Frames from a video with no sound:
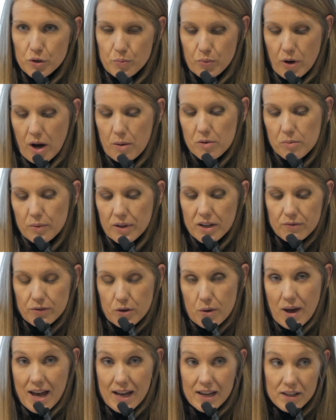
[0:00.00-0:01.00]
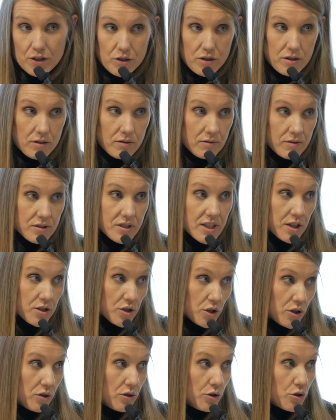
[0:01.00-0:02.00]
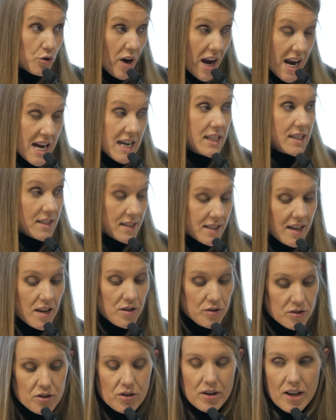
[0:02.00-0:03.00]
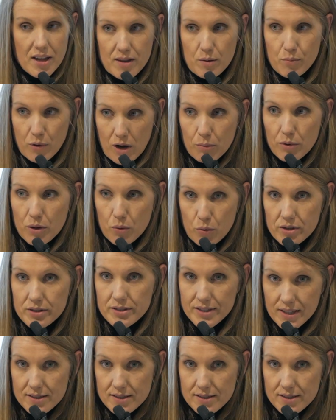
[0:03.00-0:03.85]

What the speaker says: You probably, if you had your 6 grains yesterday, they probably weren't